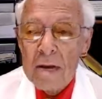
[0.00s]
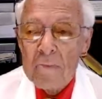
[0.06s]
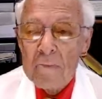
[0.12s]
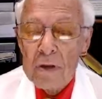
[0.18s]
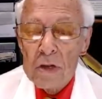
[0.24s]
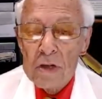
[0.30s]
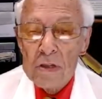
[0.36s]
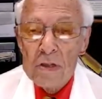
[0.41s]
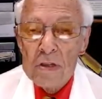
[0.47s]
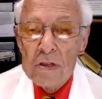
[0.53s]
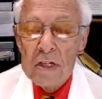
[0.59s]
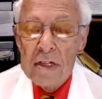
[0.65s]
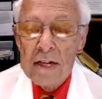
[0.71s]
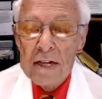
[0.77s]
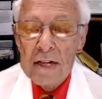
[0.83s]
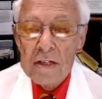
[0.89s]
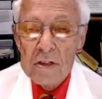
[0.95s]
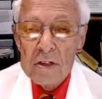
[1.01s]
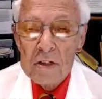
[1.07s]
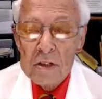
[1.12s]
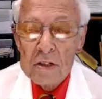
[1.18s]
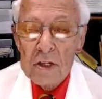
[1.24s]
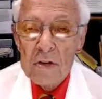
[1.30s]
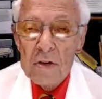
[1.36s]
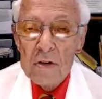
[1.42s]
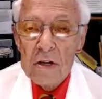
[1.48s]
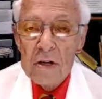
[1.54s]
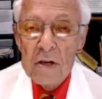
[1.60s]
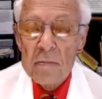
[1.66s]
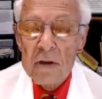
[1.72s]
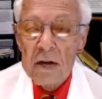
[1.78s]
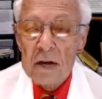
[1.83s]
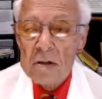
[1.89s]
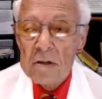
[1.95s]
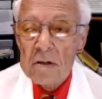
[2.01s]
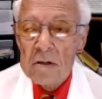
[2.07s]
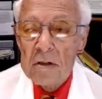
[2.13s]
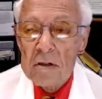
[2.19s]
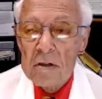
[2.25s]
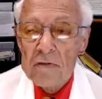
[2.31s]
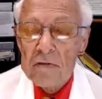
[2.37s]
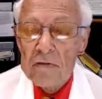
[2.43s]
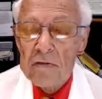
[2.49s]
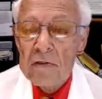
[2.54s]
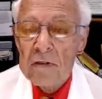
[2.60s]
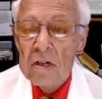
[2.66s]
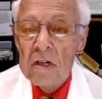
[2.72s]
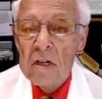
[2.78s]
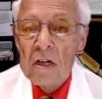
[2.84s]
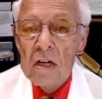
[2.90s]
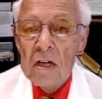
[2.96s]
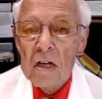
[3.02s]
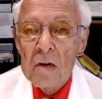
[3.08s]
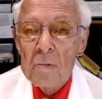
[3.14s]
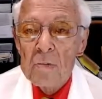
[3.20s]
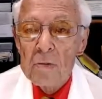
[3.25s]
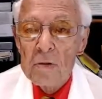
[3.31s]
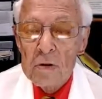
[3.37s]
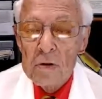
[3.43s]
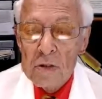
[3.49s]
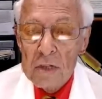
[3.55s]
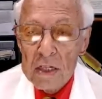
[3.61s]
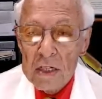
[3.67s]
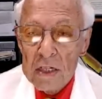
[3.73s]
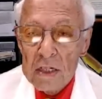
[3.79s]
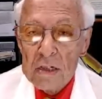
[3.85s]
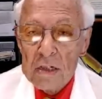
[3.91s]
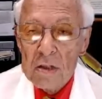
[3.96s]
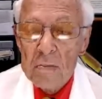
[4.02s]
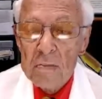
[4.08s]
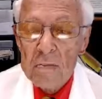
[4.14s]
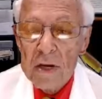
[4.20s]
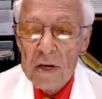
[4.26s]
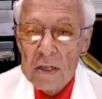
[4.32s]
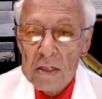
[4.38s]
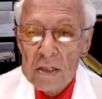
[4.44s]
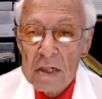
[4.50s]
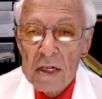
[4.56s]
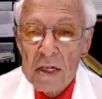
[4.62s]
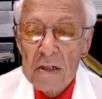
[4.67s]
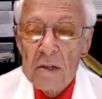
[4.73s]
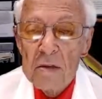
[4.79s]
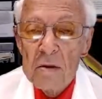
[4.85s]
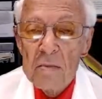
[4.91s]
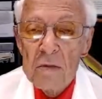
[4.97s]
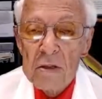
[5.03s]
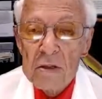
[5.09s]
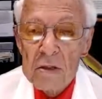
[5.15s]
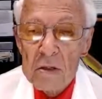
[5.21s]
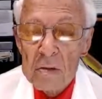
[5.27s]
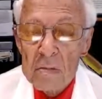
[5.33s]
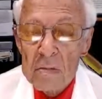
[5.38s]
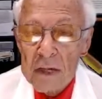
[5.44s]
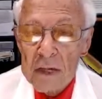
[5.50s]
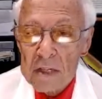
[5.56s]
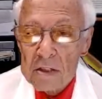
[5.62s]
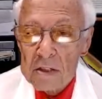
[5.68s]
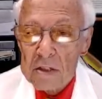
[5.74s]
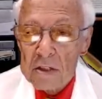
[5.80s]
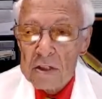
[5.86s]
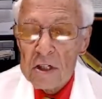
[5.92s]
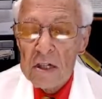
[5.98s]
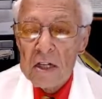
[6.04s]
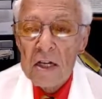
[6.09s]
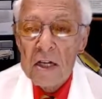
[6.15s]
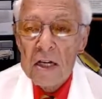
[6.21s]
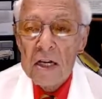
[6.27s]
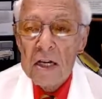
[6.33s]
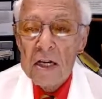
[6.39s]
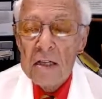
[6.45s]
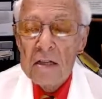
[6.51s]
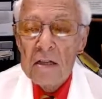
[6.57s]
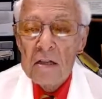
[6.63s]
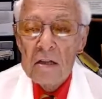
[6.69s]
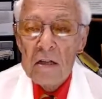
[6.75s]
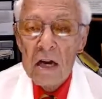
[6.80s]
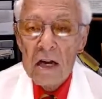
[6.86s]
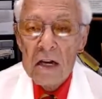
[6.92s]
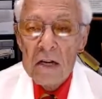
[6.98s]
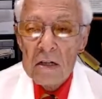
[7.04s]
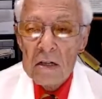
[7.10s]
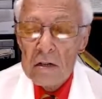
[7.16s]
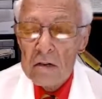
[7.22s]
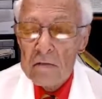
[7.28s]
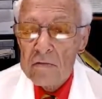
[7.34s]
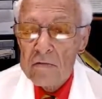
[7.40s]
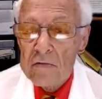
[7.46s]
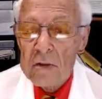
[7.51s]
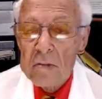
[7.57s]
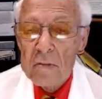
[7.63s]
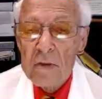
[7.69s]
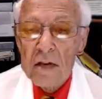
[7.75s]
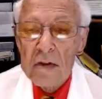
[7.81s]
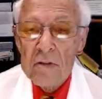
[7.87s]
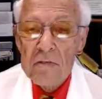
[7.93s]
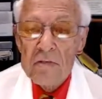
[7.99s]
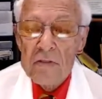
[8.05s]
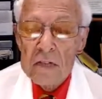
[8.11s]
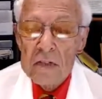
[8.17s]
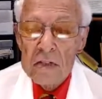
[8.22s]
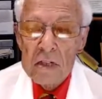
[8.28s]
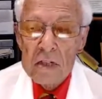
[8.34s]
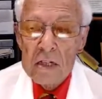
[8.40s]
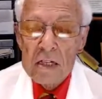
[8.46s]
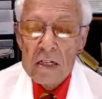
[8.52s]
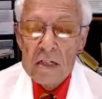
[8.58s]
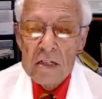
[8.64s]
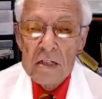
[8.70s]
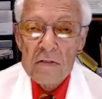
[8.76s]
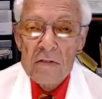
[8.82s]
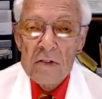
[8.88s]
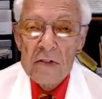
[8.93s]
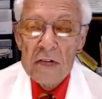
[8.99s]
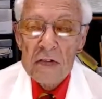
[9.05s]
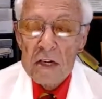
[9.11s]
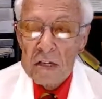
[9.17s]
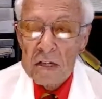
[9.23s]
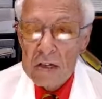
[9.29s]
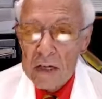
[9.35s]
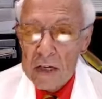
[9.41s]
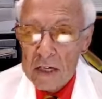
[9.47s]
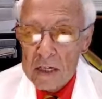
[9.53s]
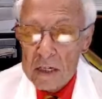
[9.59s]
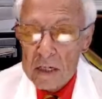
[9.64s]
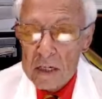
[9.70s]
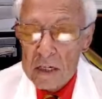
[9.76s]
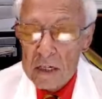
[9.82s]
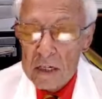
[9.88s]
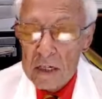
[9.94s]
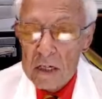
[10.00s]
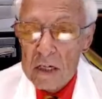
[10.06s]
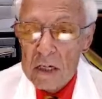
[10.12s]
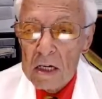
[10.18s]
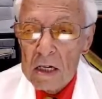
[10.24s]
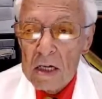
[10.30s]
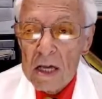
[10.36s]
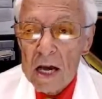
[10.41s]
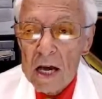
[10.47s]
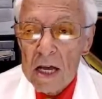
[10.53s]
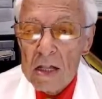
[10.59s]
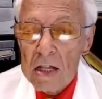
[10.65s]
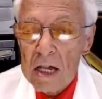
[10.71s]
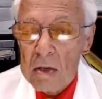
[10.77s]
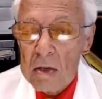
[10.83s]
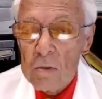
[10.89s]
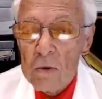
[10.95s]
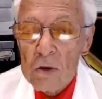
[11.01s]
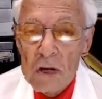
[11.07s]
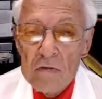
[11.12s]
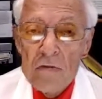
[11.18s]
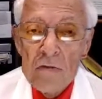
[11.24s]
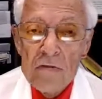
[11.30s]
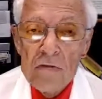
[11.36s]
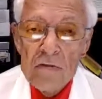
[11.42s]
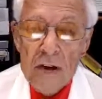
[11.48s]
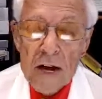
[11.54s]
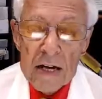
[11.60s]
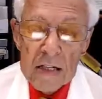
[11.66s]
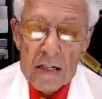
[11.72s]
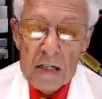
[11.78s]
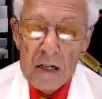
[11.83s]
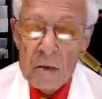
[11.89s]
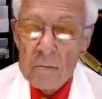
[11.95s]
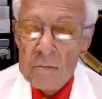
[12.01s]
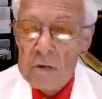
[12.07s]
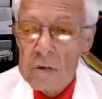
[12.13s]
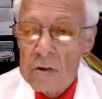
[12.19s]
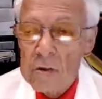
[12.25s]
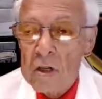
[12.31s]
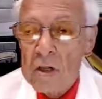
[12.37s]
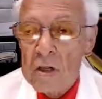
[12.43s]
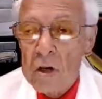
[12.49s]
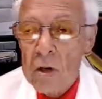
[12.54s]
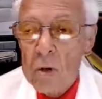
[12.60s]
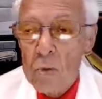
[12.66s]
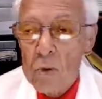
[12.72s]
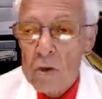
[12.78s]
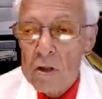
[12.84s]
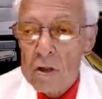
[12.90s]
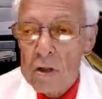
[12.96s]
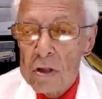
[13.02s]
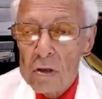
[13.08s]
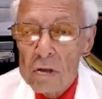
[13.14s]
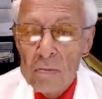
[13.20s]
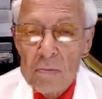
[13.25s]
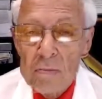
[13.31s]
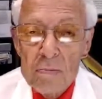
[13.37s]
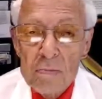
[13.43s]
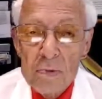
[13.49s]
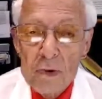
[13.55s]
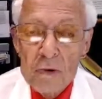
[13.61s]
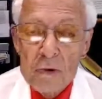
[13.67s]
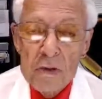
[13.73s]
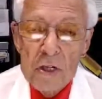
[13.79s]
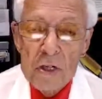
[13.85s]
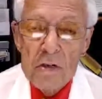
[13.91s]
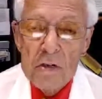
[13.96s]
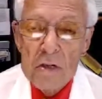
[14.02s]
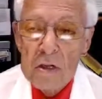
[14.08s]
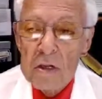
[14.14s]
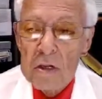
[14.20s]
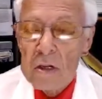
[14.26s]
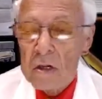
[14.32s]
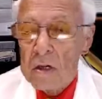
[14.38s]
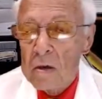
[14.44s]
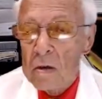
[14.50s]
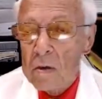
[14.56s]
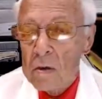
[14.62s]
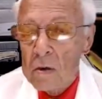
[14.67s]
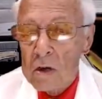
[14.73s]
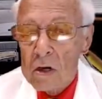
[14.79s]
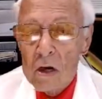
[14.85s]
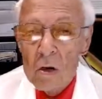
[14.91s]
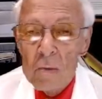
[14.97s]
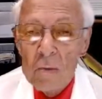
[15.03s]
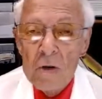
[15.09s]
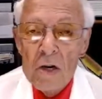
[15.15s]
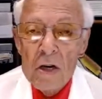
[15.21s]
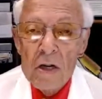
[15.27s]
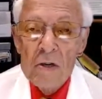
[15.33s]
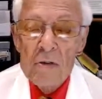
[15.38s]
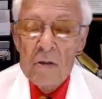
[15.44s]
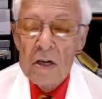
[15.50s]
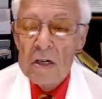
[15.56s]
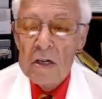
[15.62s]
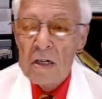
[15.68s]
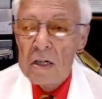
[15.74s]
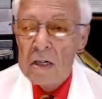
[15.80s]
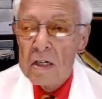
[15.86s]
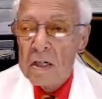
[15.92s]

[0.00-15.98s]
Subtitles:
plus the necessary amount of protein to maintain your muscle mass in the light of the amount of physical activity that you get. And then whatever fat comes with the protein or carbohydrate